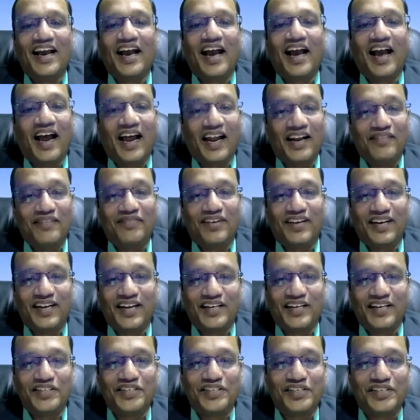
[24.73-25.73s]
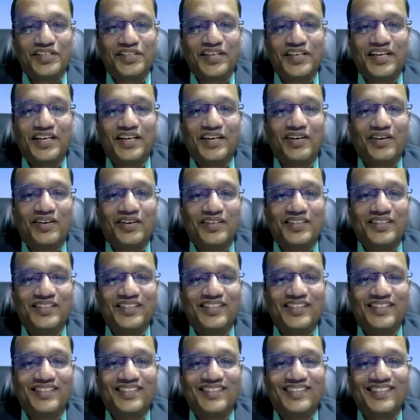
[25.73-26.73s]
and financial
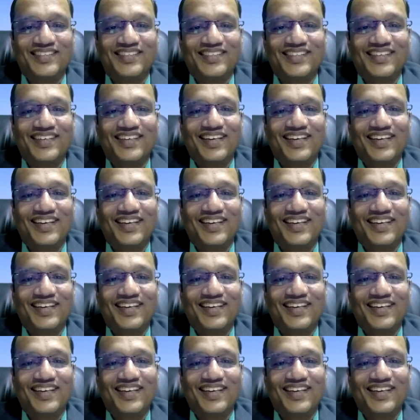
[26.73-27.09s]
technologies.